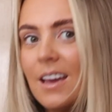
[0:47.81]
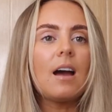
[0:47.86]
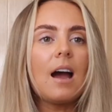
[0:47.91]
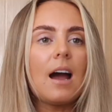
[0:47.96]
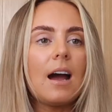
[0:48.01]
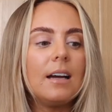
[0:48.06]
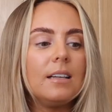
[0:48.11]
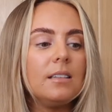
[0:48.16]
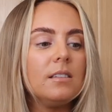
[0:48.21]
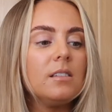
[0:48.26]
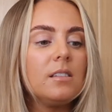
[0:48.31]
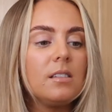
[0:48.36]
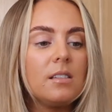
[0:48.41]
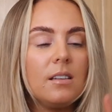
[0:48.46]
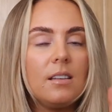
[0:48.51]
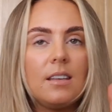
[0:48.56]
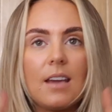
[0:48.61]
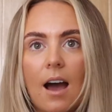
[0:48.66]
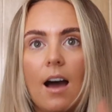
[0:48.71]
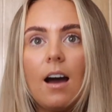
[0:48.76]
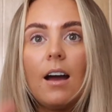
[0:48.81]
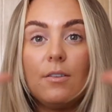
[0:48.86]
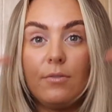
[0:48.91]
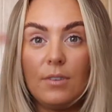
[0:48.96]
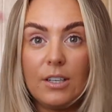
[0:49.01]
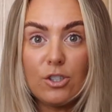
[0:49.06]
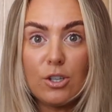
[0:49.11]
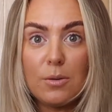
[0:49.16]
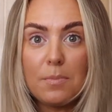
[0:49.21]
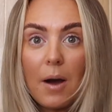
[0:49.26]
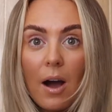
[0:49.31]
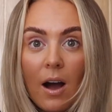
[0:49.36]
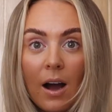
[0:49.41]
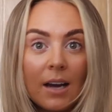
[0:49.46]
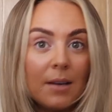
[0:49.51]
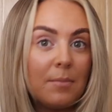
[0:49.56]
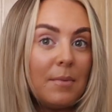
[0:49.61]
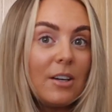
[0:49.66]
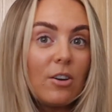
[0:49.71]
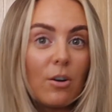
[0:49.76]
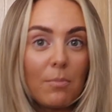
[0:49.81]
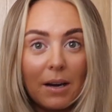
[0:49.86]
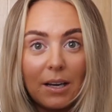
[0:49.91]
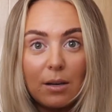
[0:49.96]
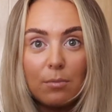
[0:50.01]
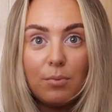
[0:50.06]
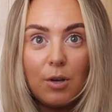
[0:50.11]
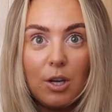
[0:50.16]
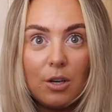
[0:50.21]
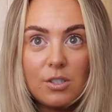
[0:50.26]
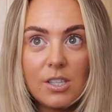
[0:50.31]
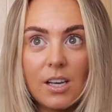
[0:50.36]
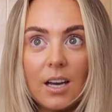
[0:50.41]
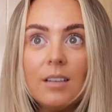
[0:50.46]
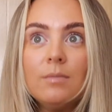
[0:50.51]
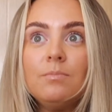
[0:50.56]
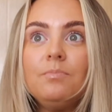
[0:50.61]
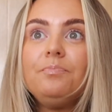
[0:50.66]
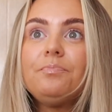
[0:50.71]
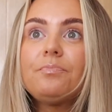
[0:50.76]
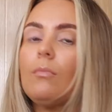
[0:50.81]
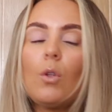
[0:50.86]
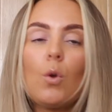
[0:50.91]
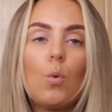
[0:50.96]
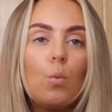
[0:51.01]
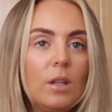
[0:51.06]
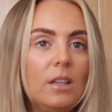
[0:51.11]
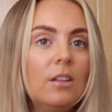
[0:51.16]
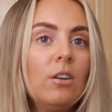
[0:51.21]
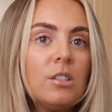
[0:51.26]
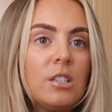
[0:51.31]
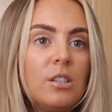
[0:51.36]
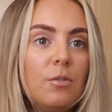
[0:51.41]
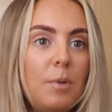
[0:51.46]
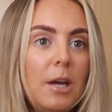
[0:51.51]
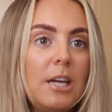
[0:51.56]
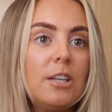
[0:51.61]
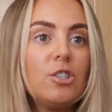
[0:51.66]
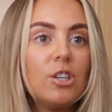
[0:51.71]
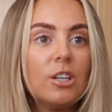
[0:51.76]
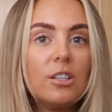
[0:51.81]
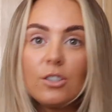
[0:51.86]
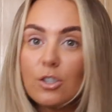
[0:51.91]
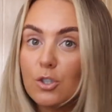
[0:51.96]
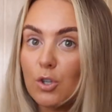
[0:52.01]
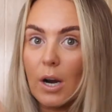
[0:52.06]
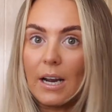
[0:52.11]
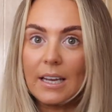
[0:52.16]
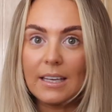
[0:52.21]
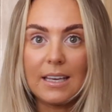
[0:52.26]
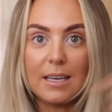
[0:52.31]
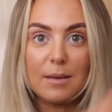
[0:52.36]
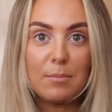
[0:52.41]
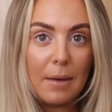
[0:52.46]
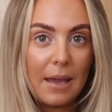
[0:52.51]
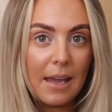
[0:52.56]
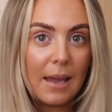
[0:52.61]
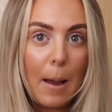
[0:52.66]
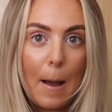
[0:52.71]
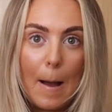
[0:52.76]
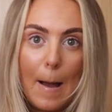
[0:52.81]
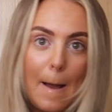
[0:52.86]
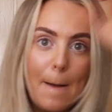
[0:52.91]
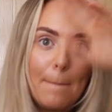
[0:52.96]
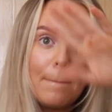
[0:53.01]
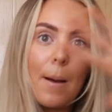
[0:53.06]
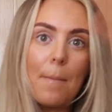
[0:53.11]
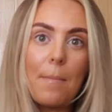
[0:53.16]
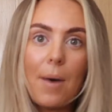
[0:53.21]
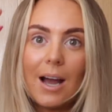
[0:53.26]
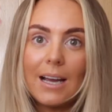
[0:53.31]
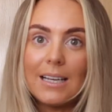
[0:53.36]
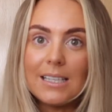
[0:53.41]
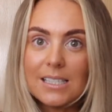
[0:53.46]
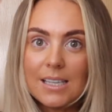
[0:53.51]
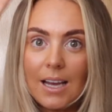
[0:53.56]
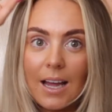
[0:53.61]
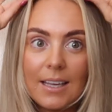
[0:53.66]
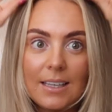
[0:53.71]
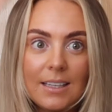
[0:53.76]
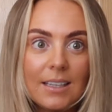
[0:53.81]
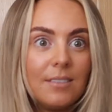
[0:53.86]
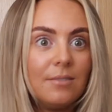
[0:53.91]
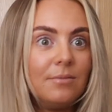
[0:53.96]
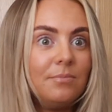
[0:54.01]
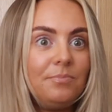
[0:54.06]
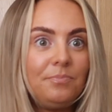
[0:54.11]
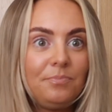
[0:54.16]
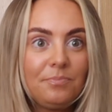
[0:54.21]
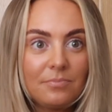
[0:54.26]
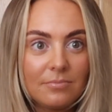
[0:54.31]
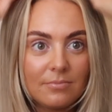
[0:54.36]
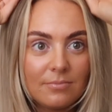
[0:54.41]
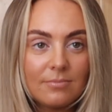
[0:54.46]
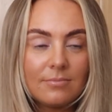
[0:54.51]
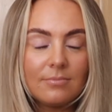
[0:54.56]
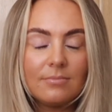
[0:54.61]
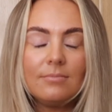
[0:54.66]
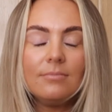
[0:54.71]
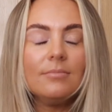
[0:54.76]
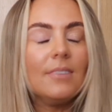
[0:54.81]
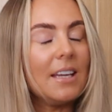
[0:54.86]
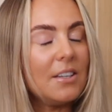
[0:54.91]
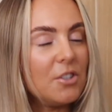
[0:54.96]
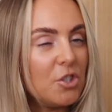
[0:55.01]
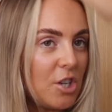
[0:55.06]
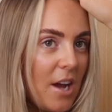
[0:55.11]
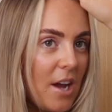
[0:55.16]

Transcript: And yeah, I've literally behind me got my computer with lots of pictures to try and keep my mind like in